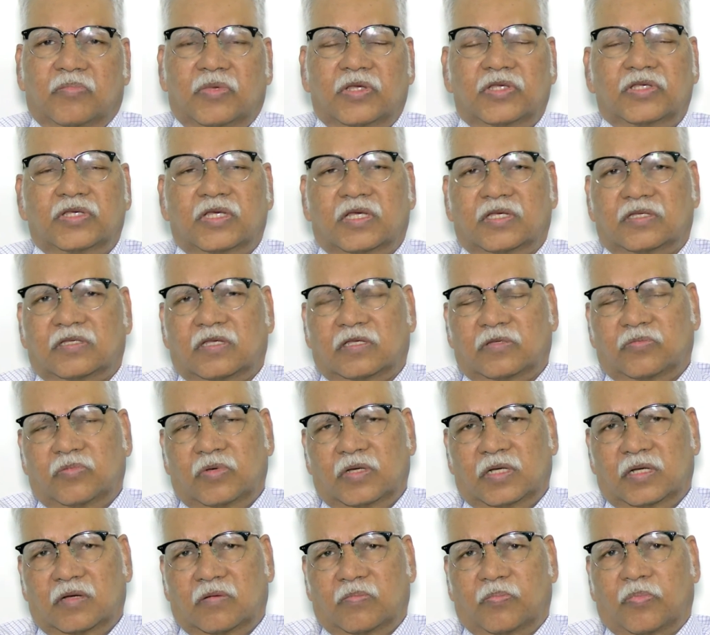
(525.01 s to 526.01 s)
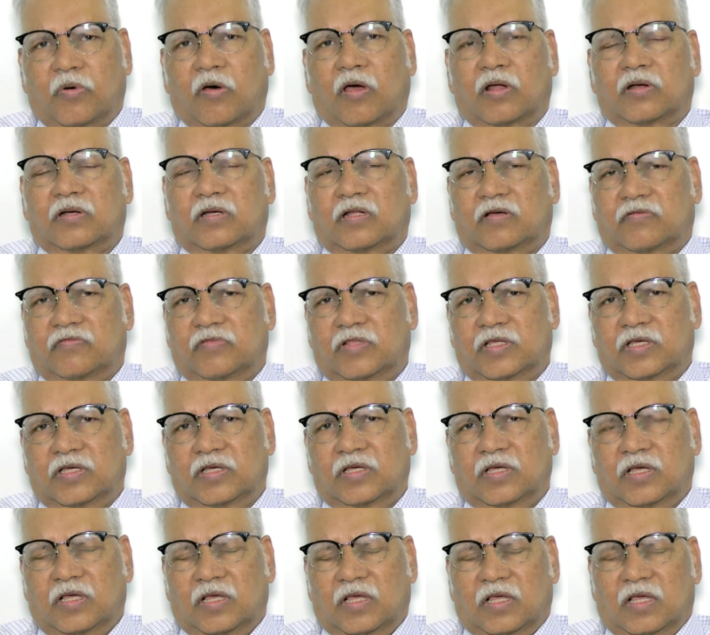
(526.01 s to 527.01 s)
BCS has become part of
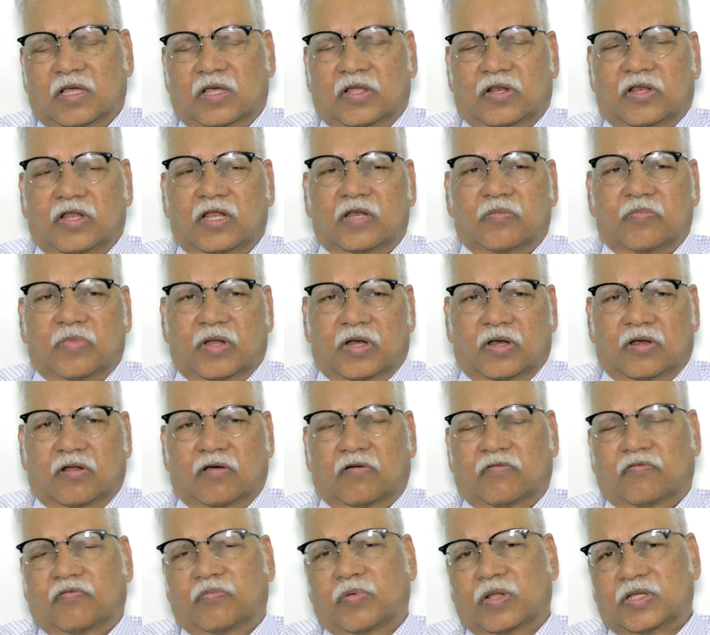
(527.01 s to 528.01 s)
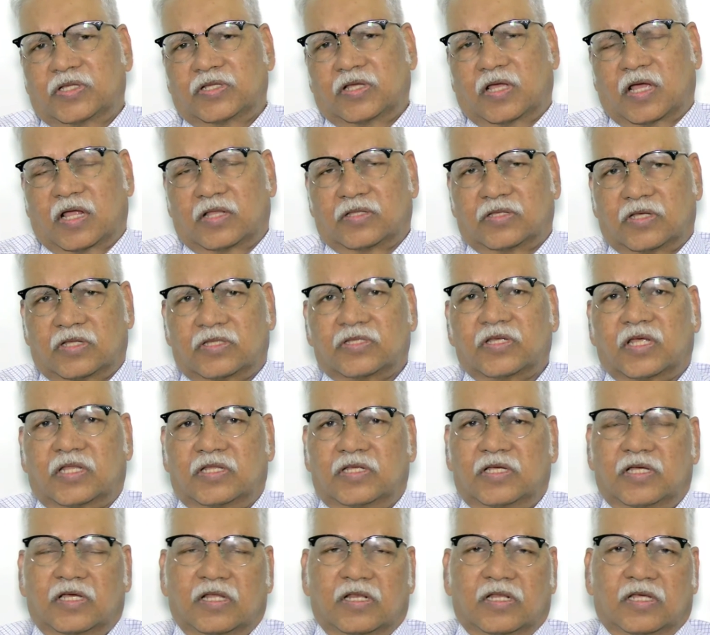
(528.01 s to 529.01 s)
the treatment of breast cancer
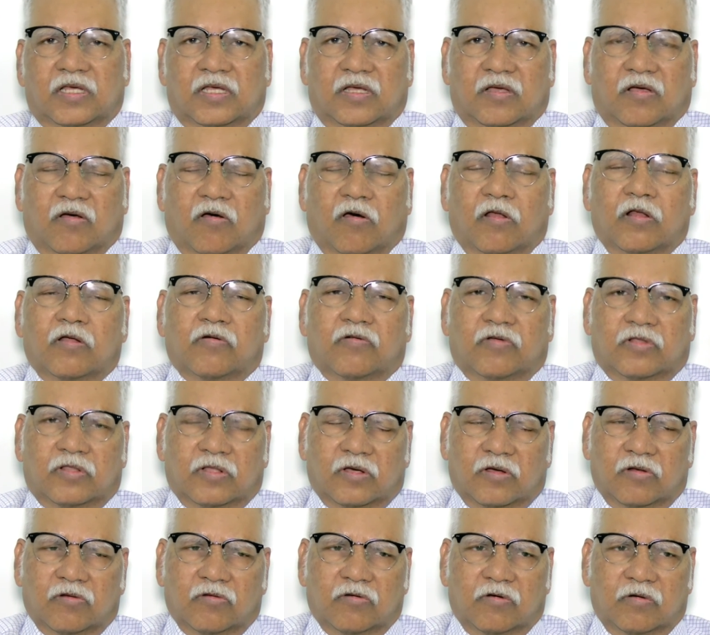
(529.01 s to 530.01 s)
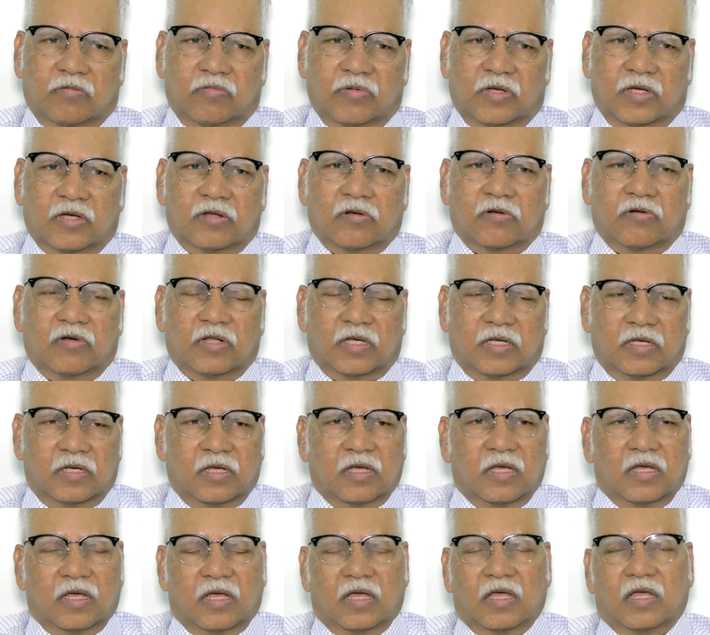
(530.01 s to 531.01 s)
surgically all over the globe, including
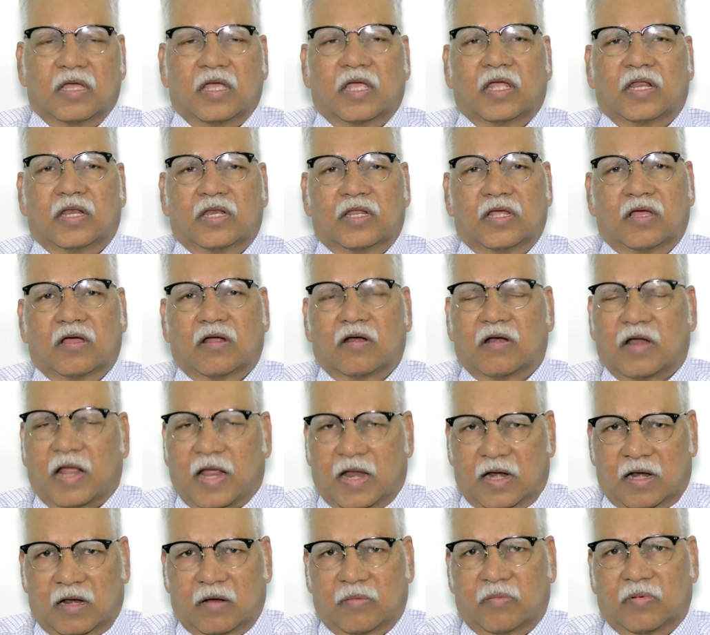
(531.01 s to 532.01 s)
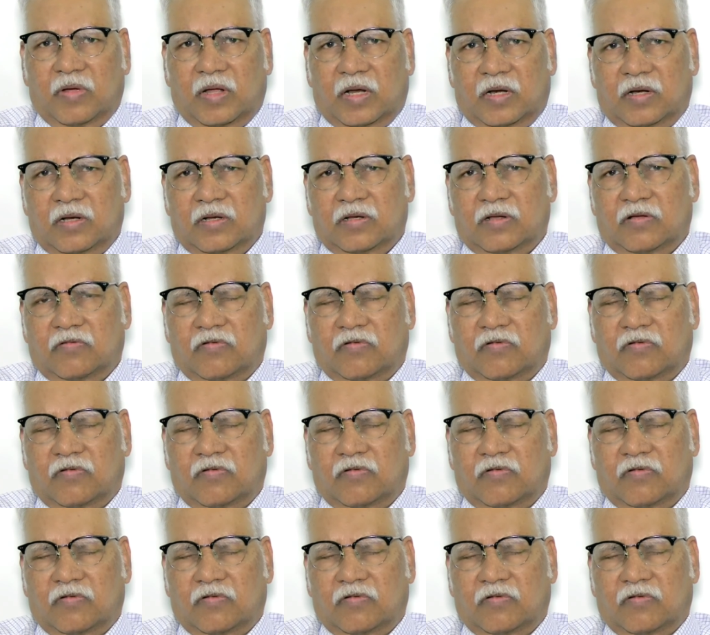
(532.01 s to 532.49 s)
India and Hyderabad,